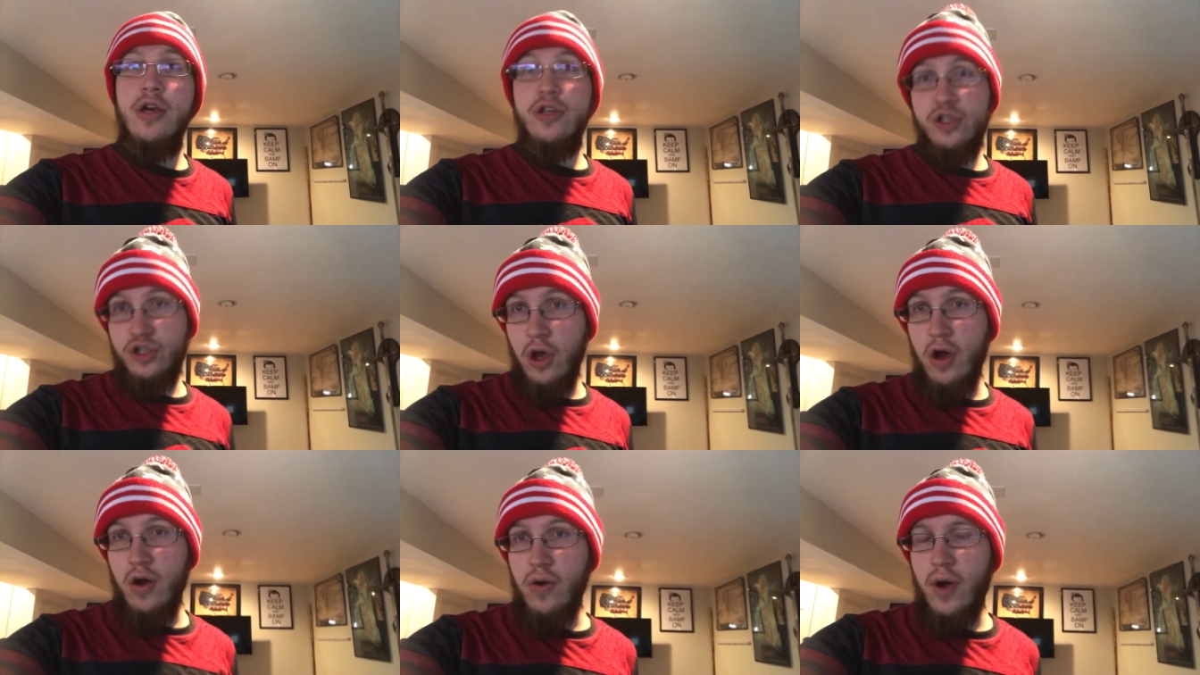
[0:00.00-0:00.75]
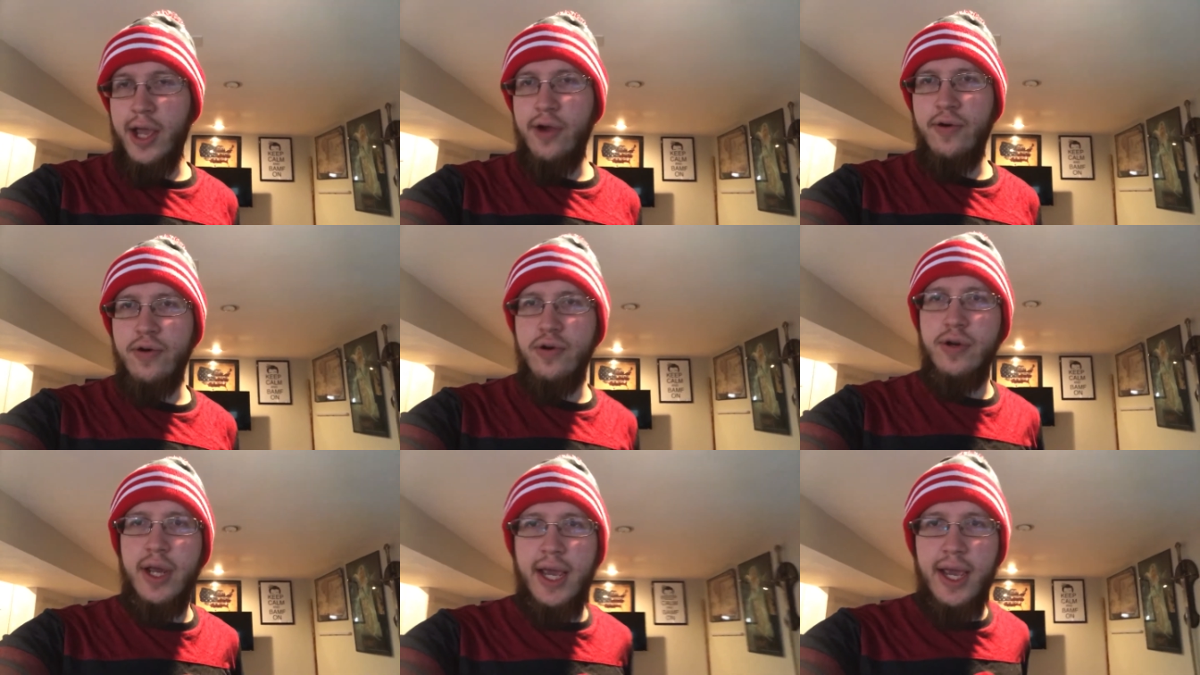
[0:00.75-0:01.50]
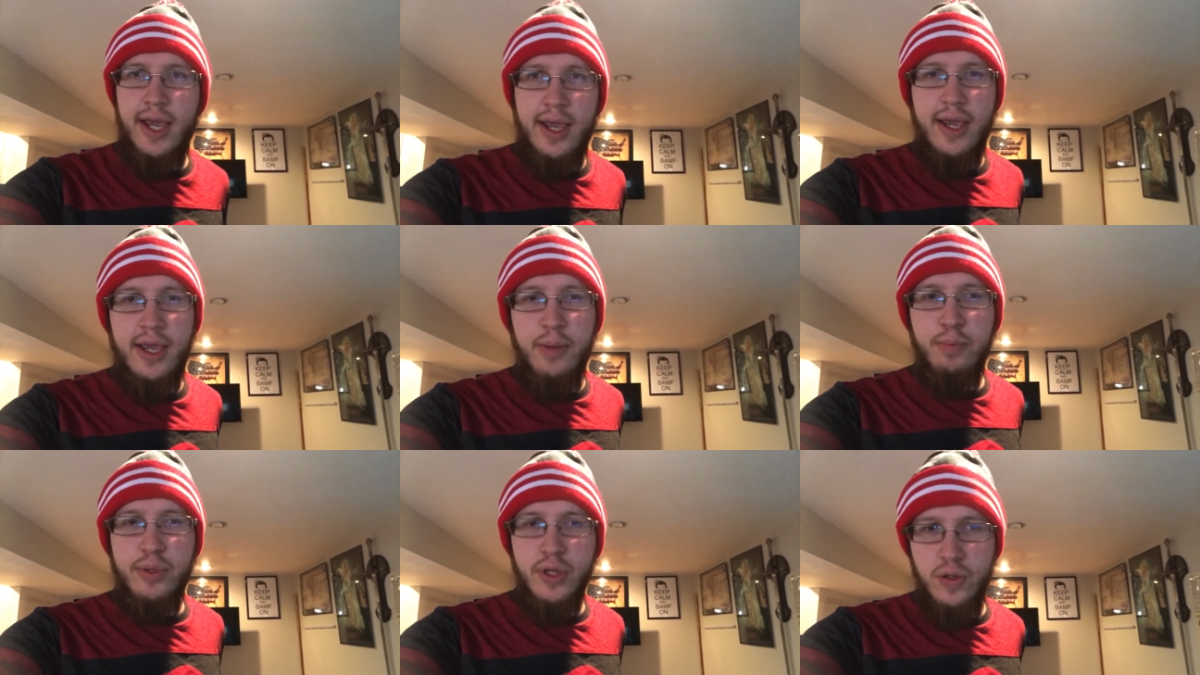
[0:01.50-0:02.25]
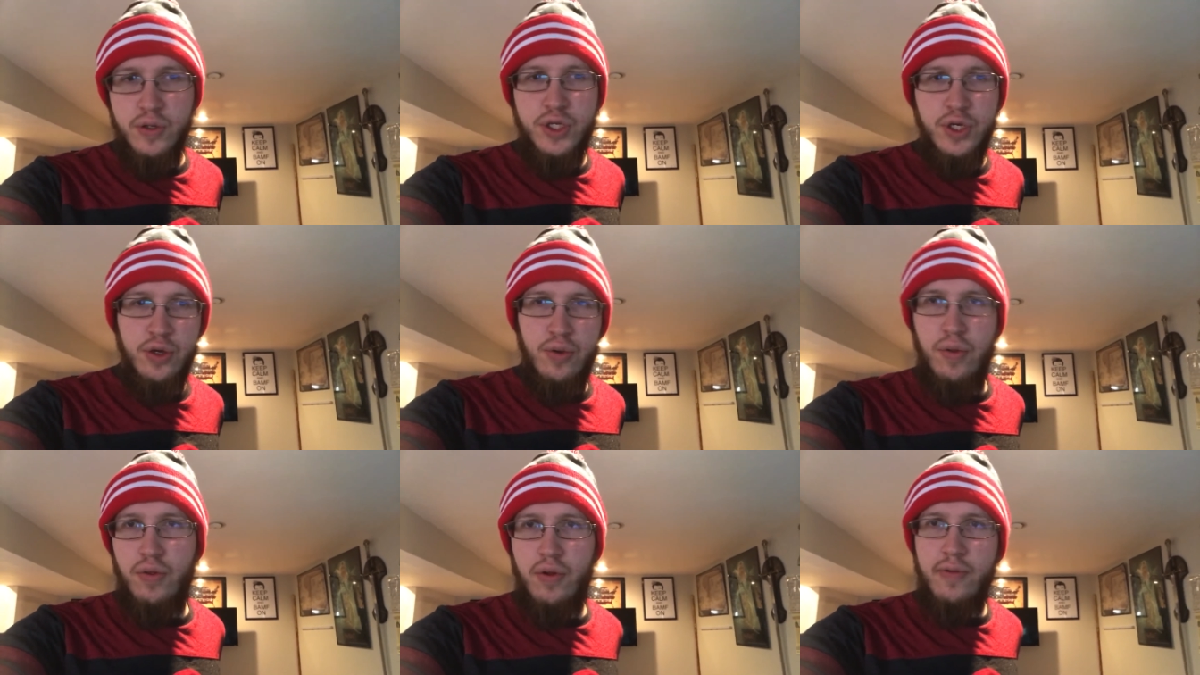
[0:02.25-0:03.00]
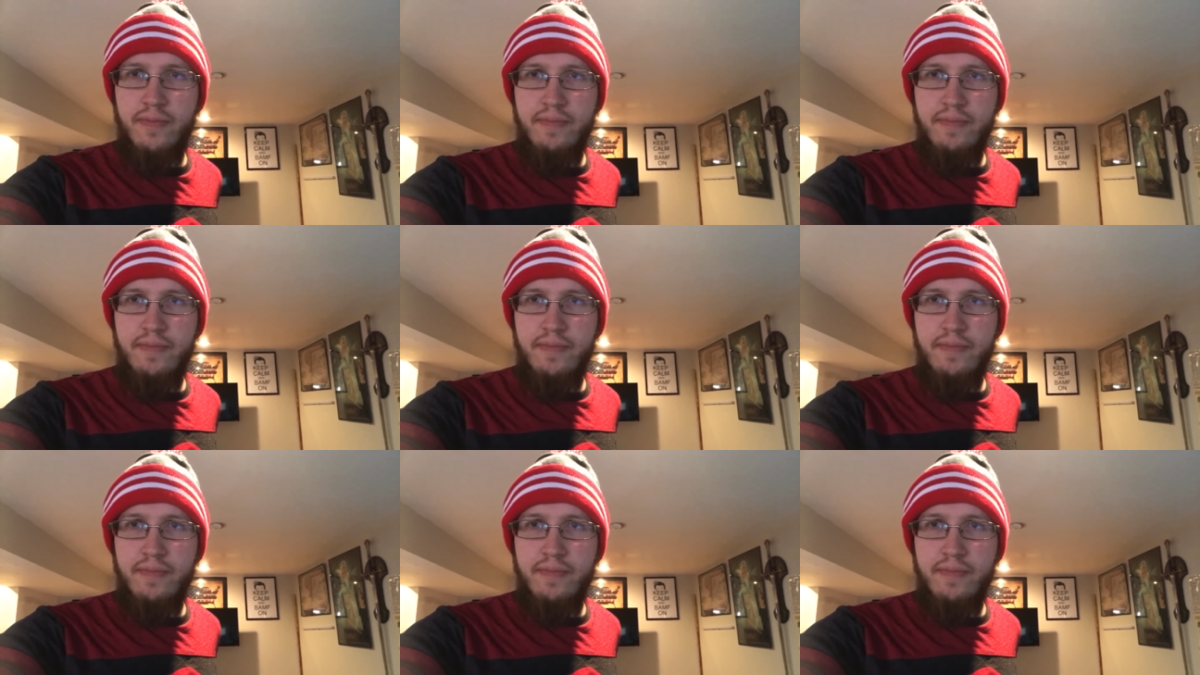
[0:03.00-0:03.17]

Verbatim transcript: So I ordered a Bluetooth